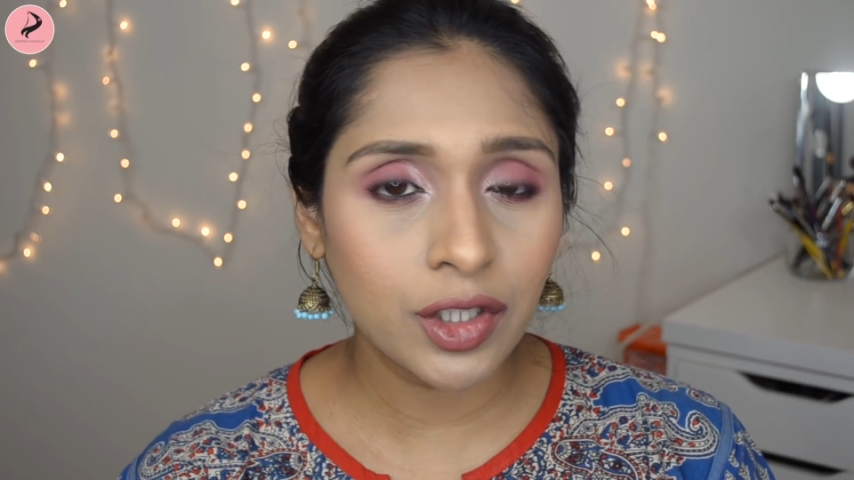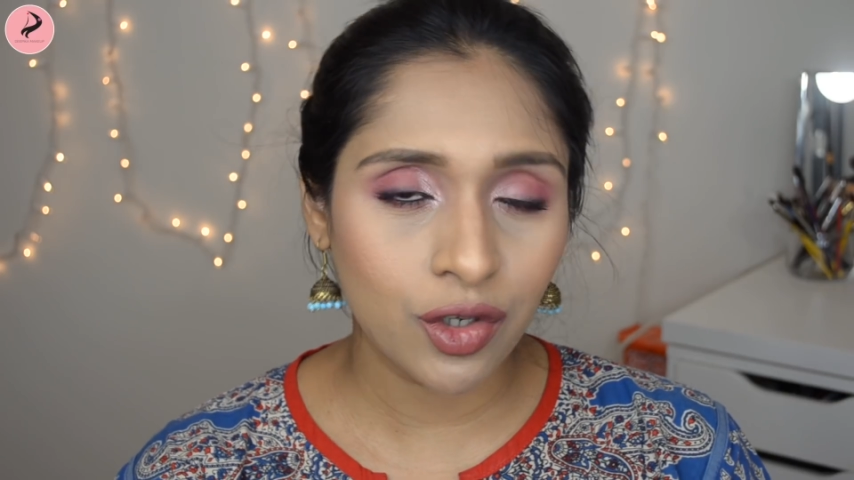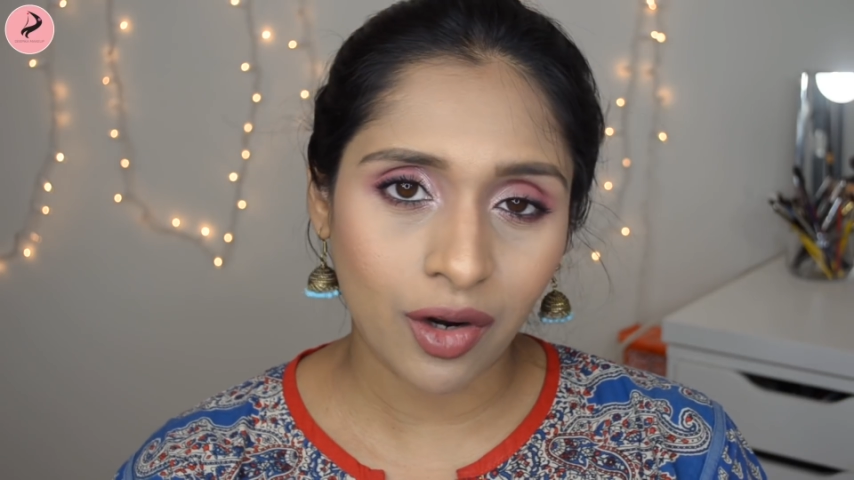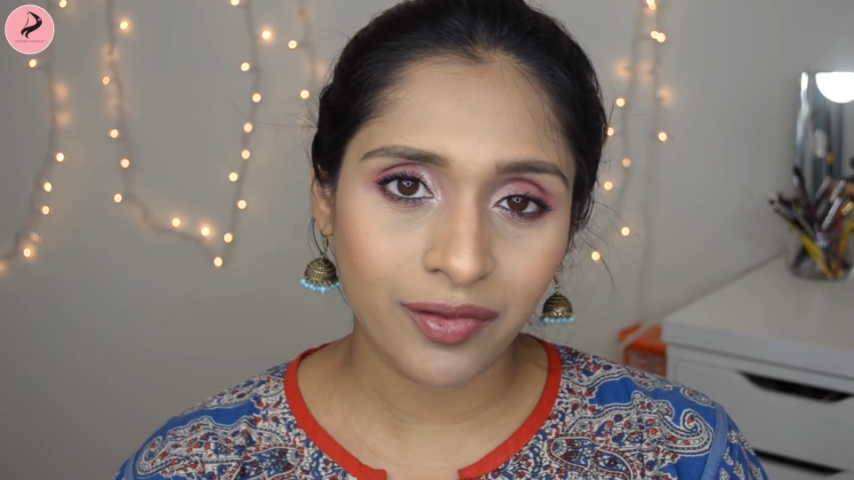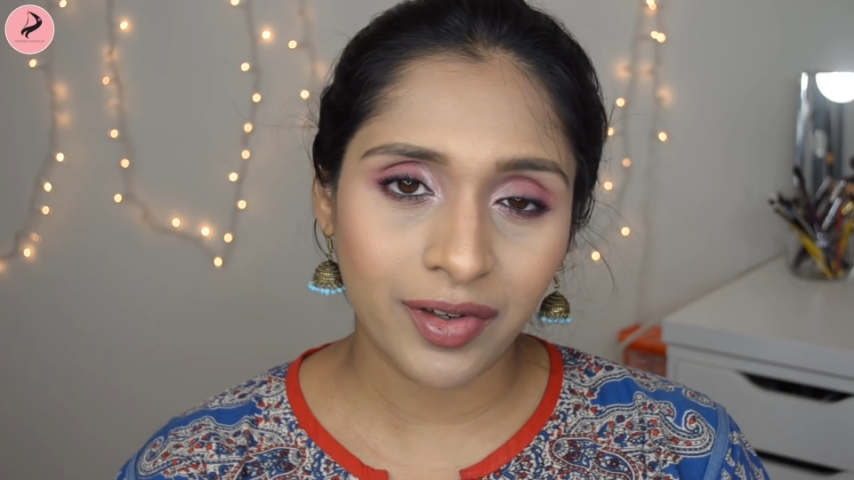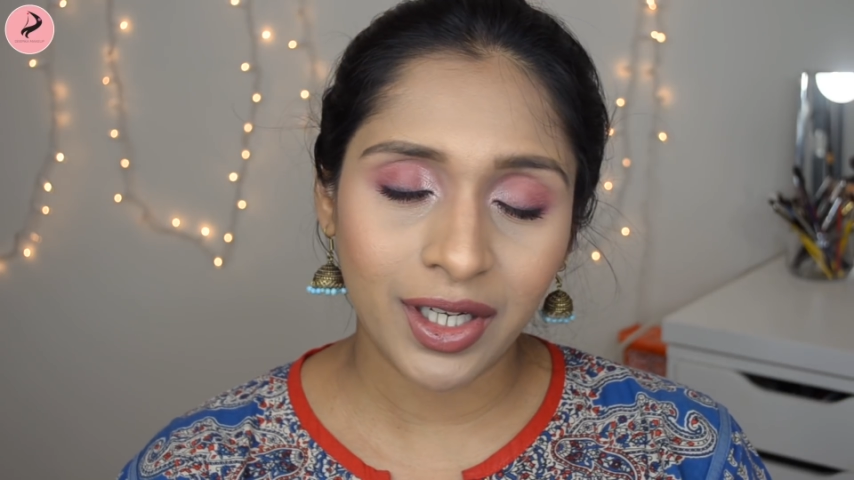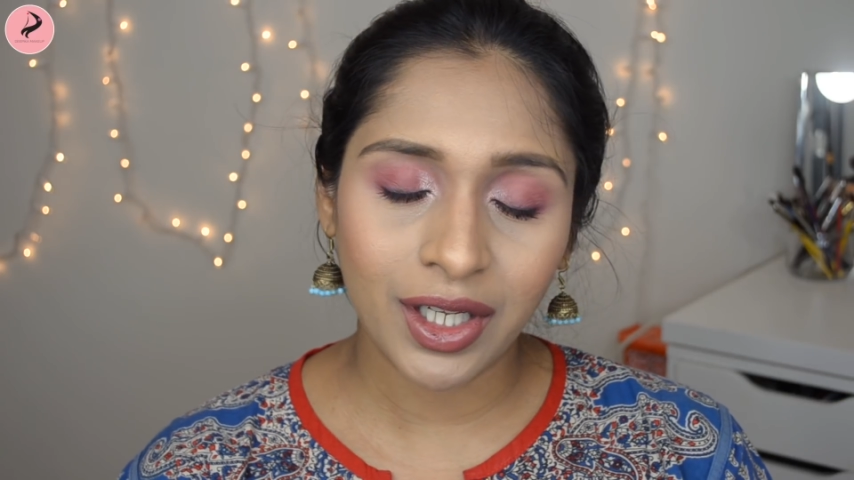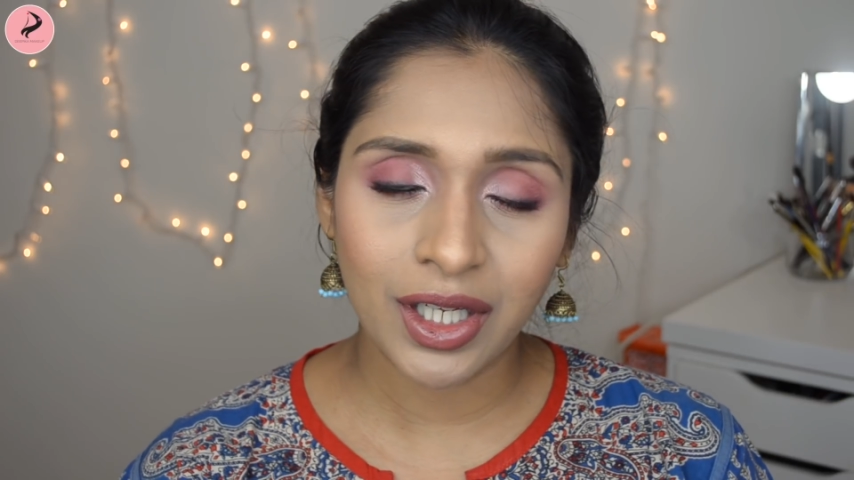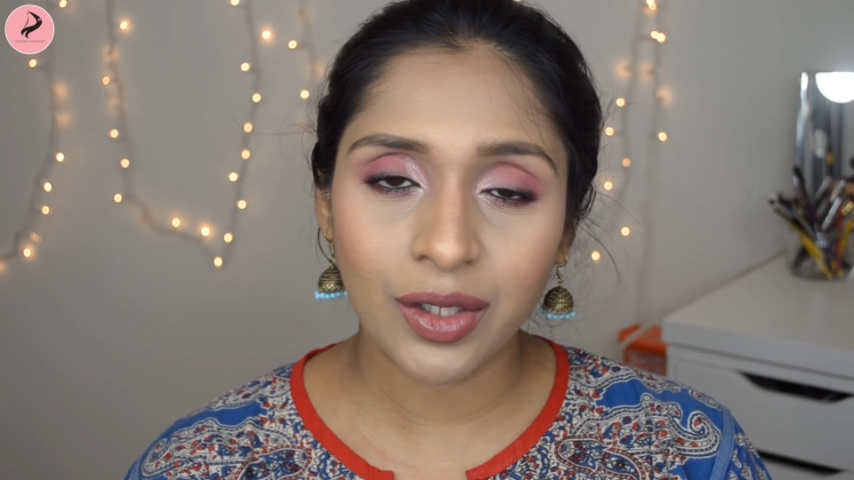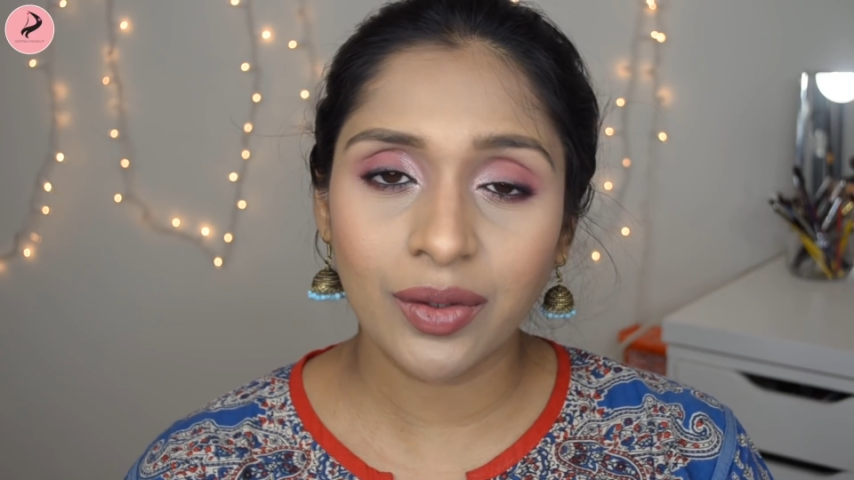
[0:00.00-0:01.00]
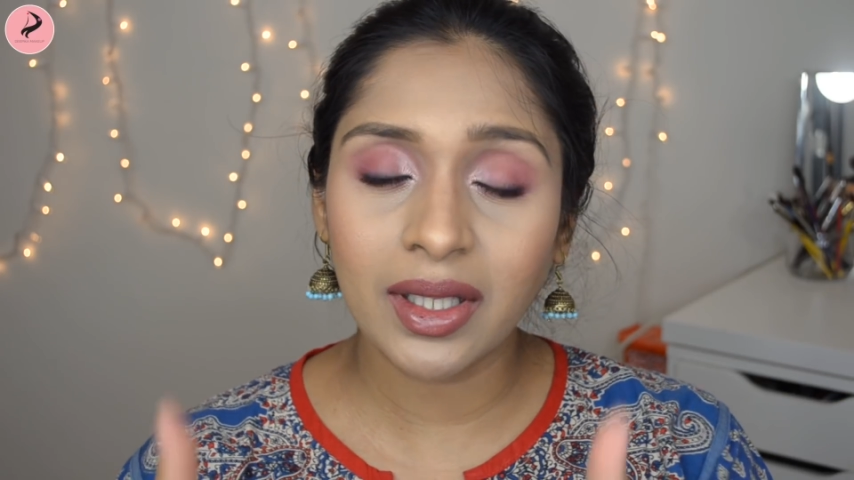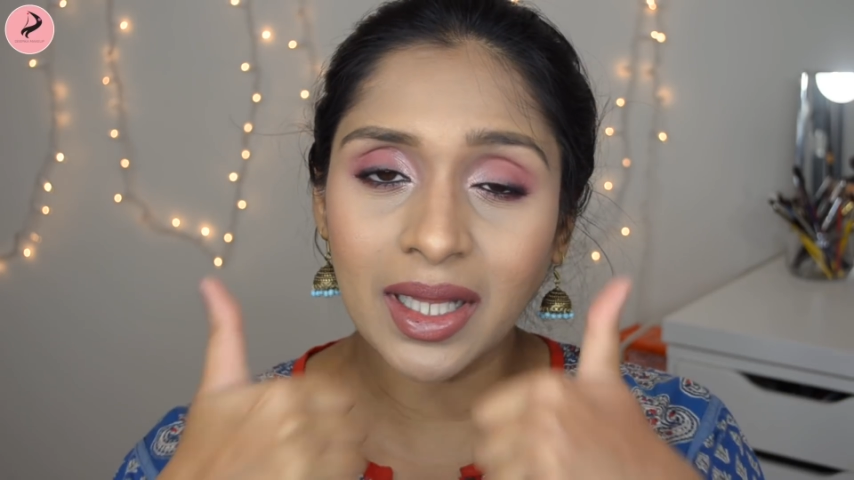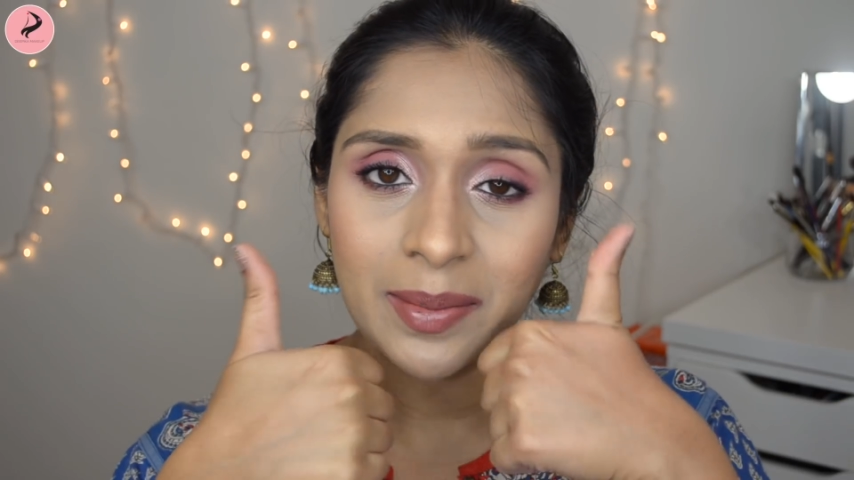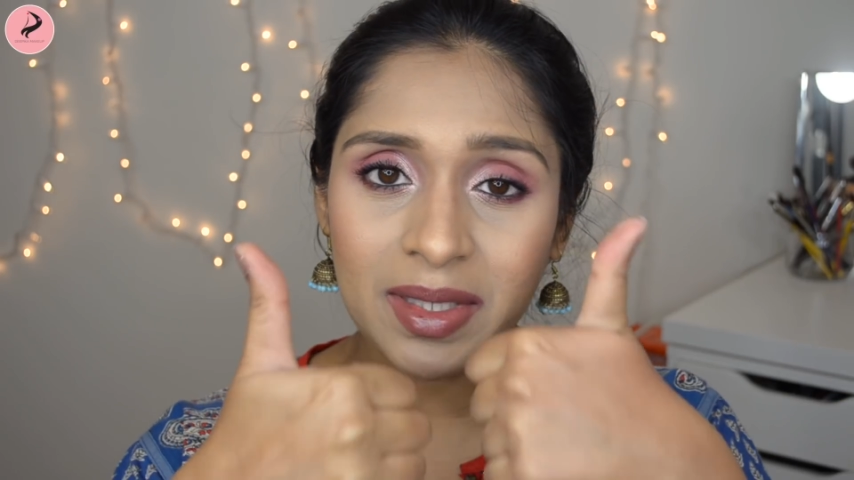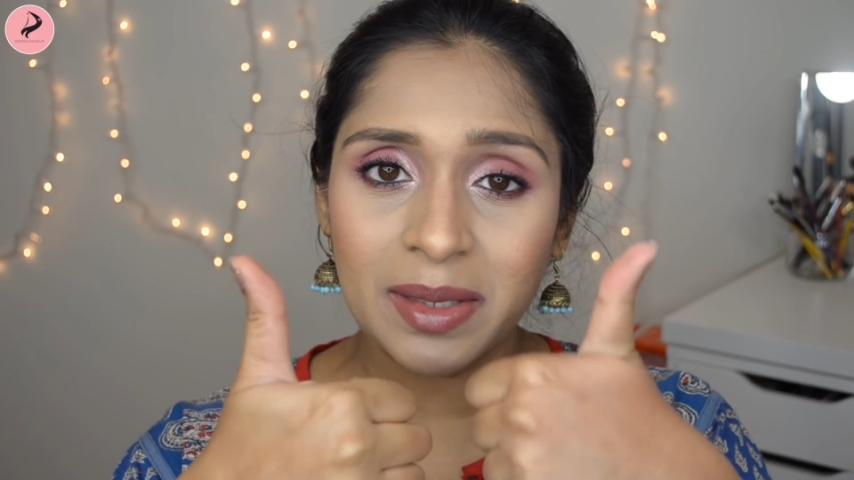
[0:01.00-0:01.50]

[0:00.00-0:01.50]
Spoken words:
do not forget to hit on the thumbs